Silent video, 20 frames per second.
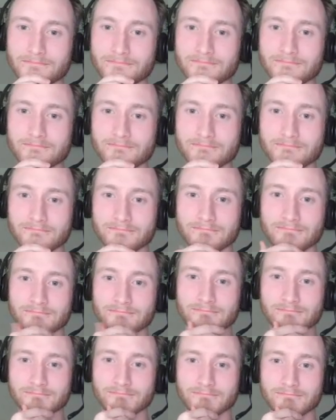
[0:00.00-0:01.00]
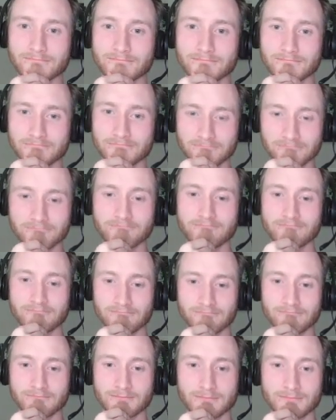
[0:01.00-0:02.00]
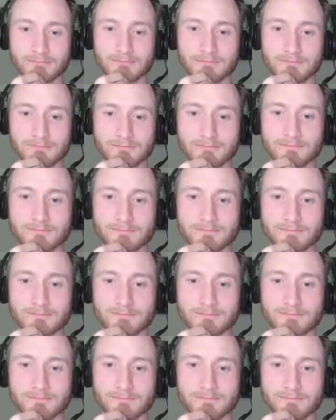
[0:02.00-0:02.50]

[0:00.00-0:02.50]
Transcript: through all that than uh, had you not. Mm-hmm.